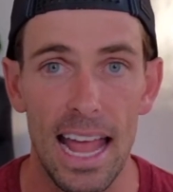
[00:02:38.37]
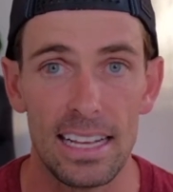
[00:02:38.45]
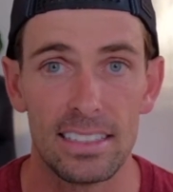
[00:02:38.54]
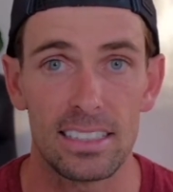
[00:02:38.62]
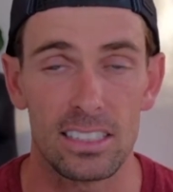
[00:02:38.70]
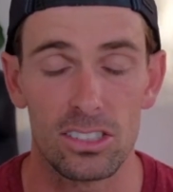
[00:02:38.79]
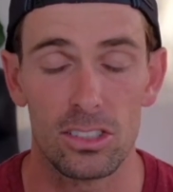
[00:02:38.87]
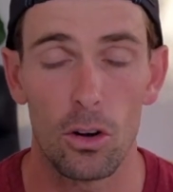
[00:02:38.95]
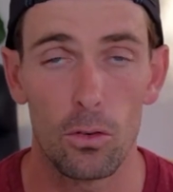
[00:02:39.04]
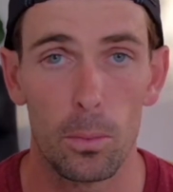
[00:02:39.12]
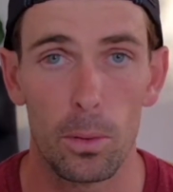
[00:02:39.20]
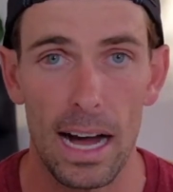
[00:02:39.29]
Asics
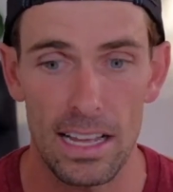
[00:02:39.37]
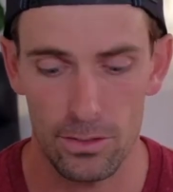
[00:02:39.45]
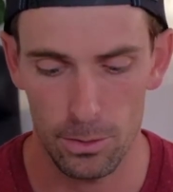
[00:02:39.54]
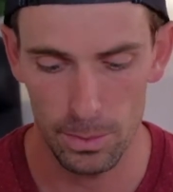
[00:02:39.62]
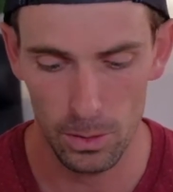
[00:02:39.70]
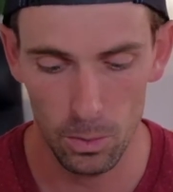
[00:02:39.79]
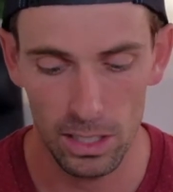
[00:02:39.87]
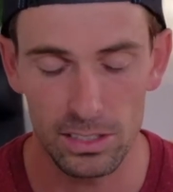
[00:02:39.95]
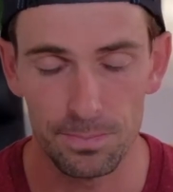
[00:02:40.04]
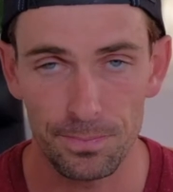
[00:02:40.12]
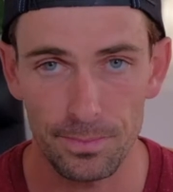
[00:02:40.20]
Novablast for me, was